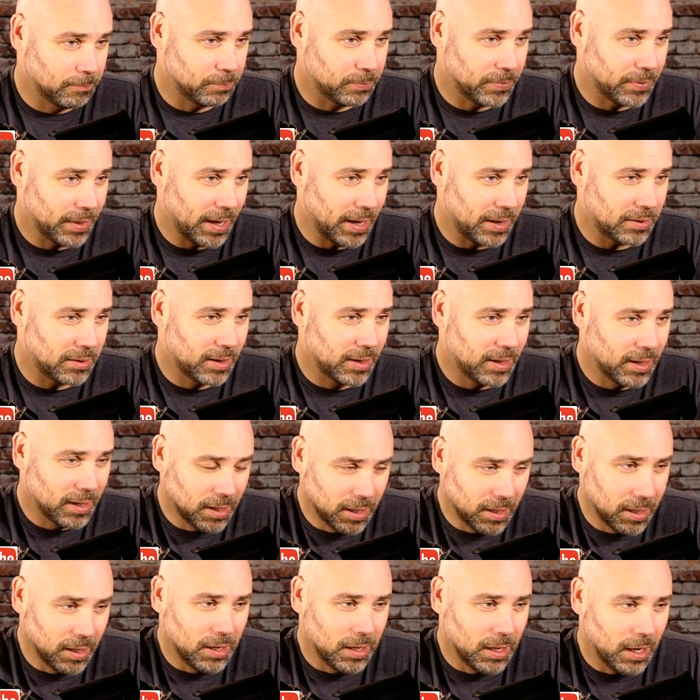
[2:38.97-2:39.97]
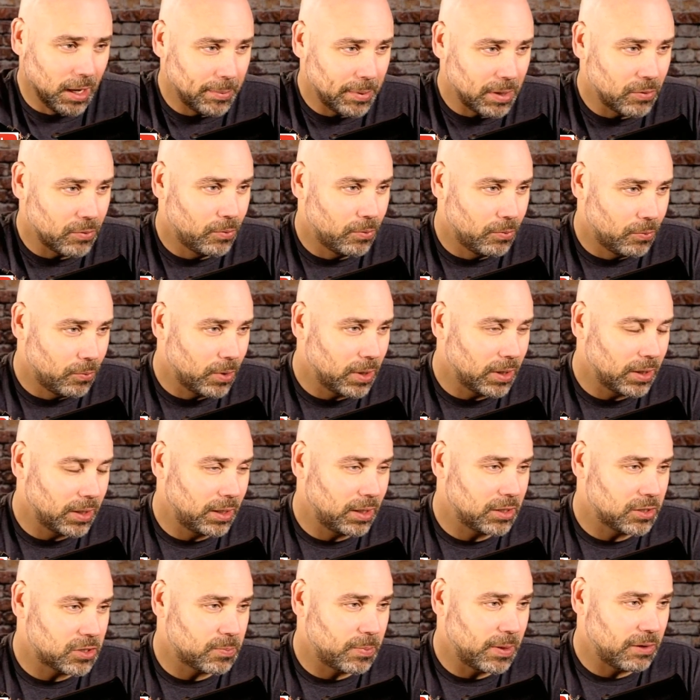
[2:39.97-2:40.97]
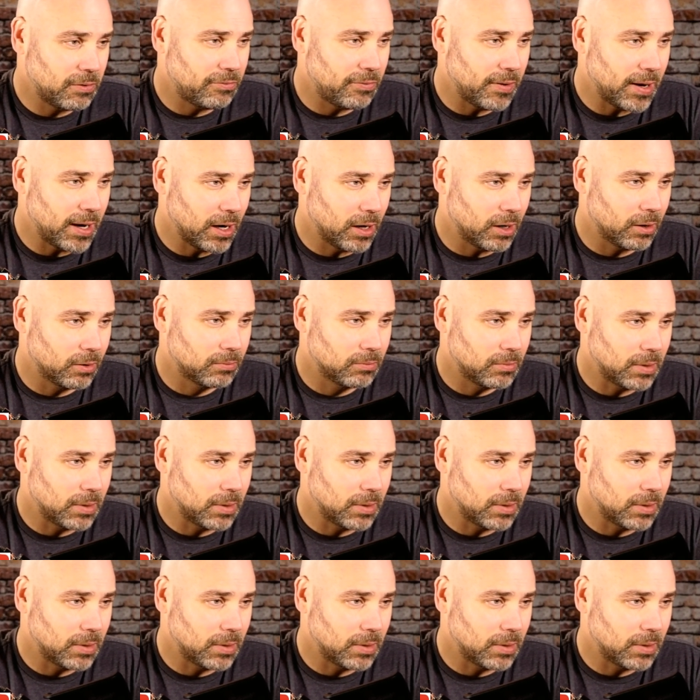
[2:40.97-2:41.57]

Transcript: That, I mean, really, let's be fair,